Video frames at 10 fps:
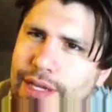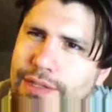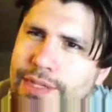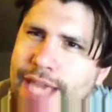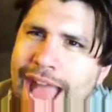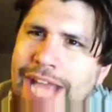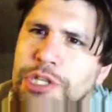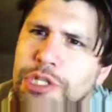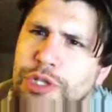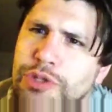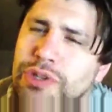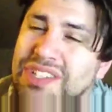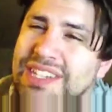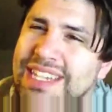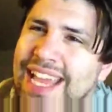the actions you took
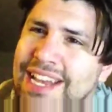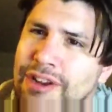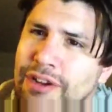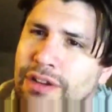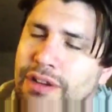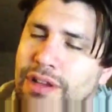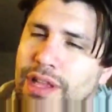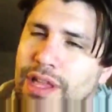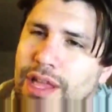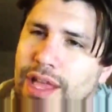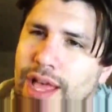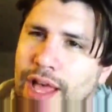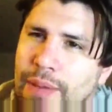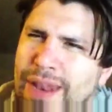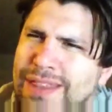to get here.
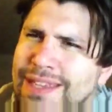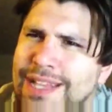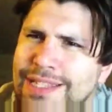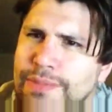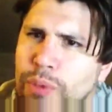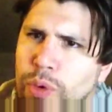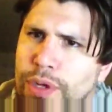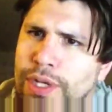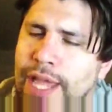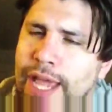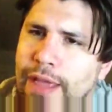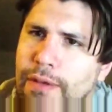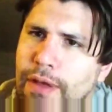And I think that's important. Like,